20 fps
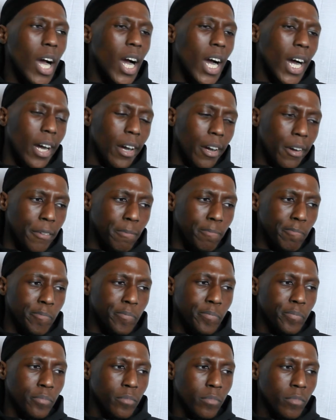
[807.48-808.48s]

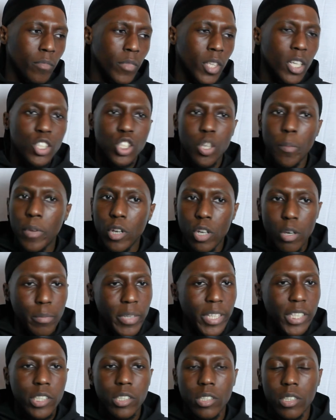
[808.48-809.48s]
um the
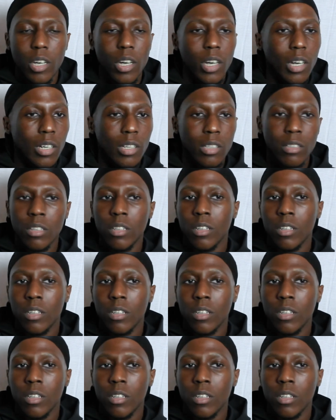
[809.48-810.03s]
Milamista,